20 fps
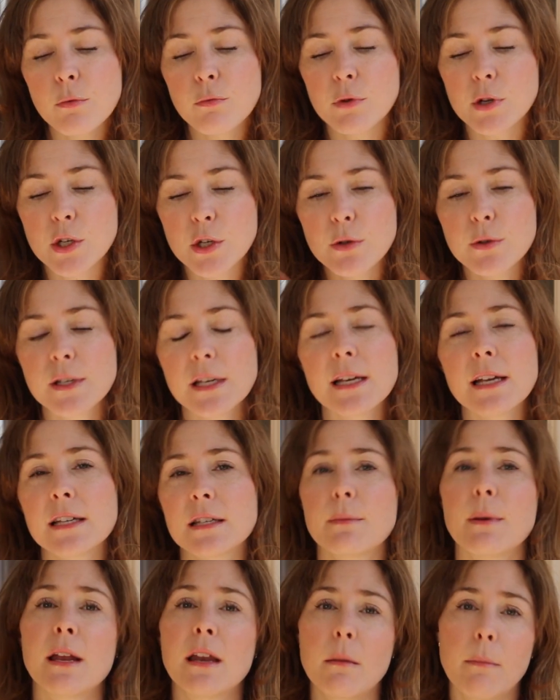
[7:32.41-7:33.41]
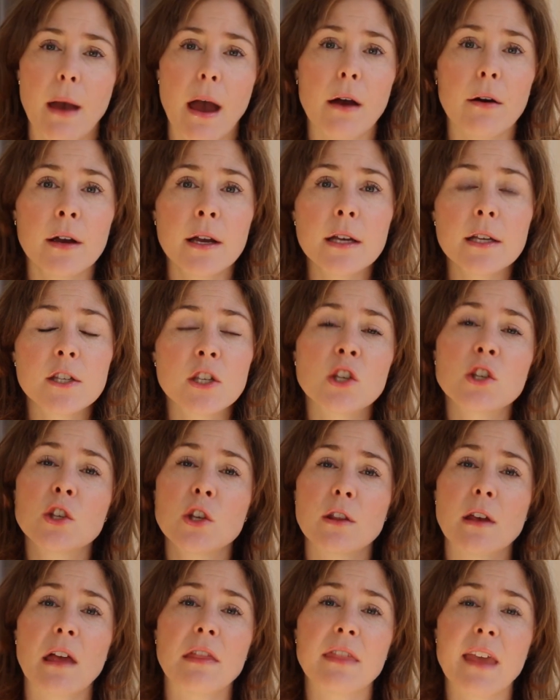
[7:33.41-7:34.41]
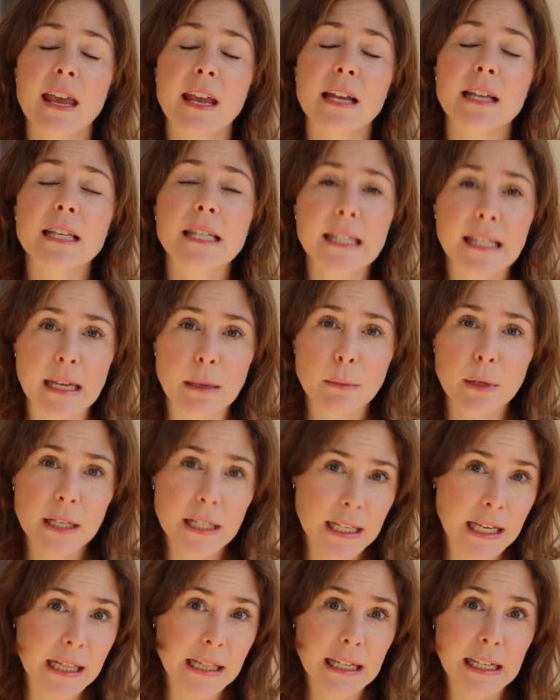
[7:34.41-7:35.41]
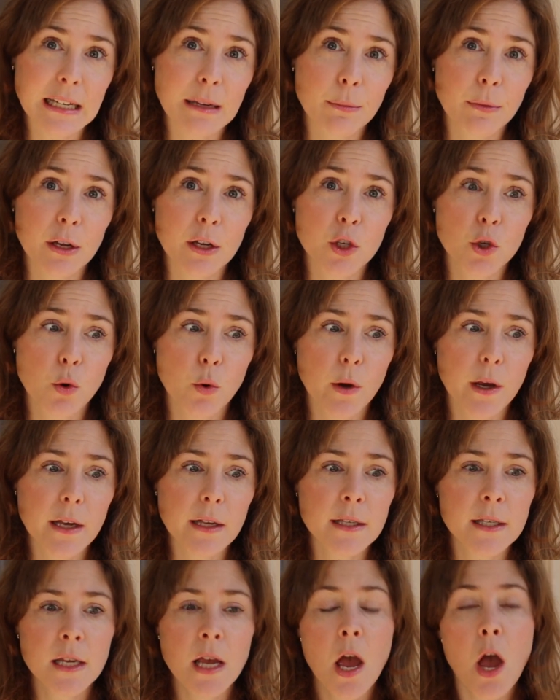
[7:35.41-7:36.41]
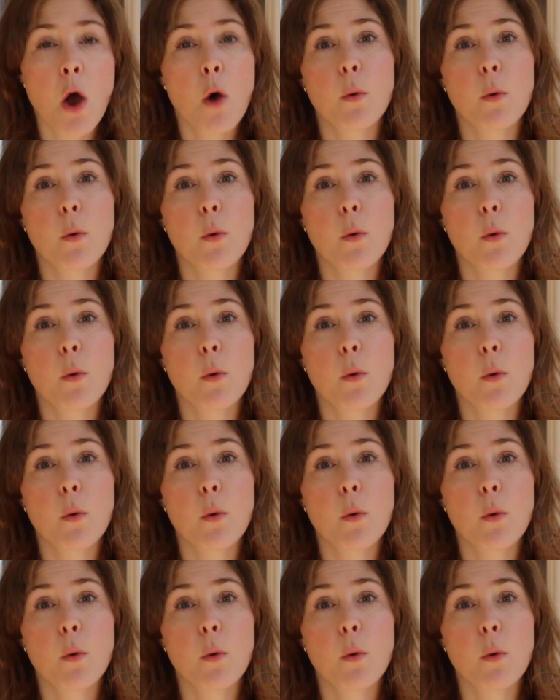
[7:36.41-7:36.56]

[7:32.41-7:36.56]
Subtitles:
reducing as many barriers so that they can seamlessly clean up their toys